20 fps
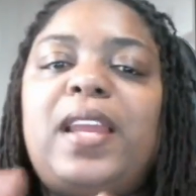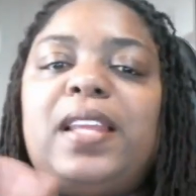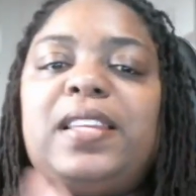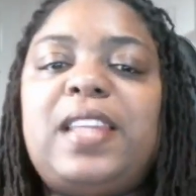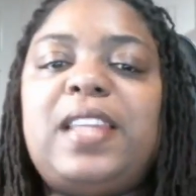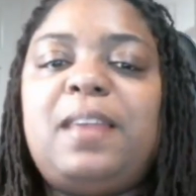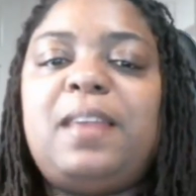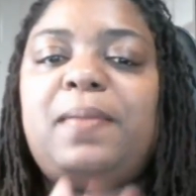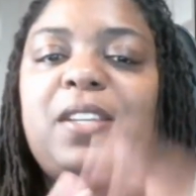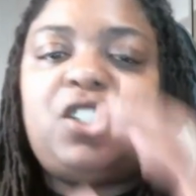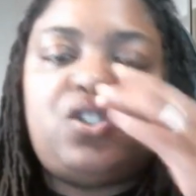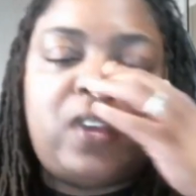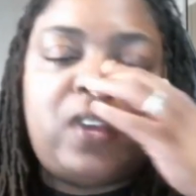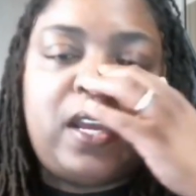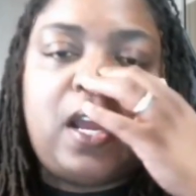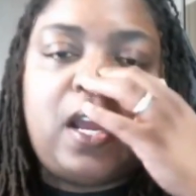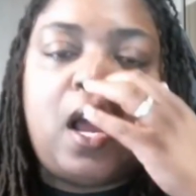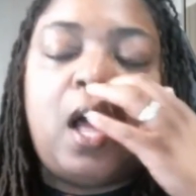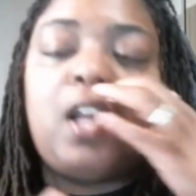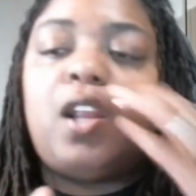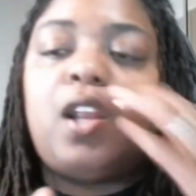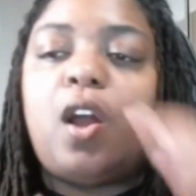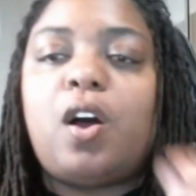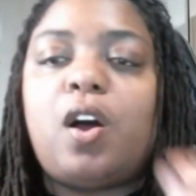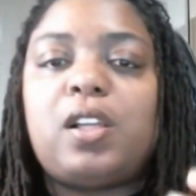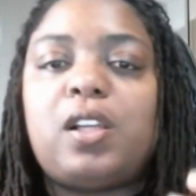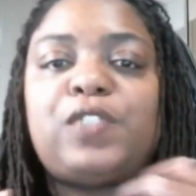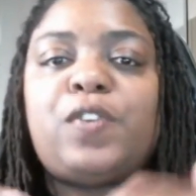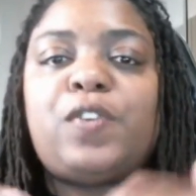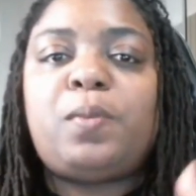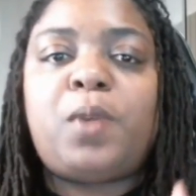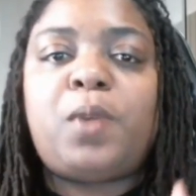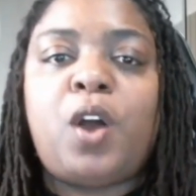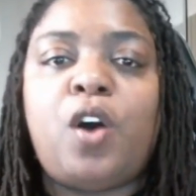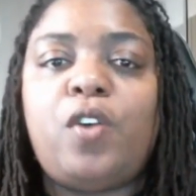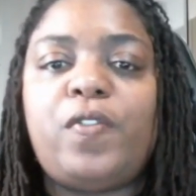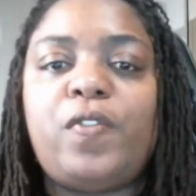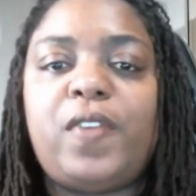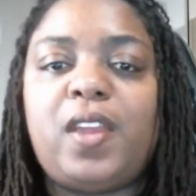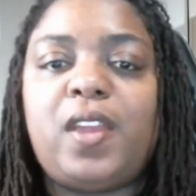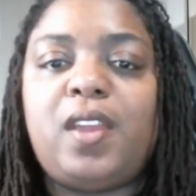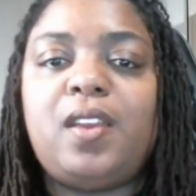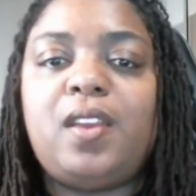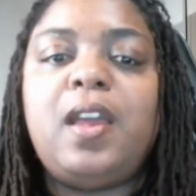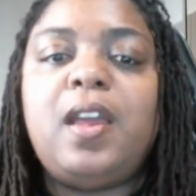to demonstrate a loss from COVID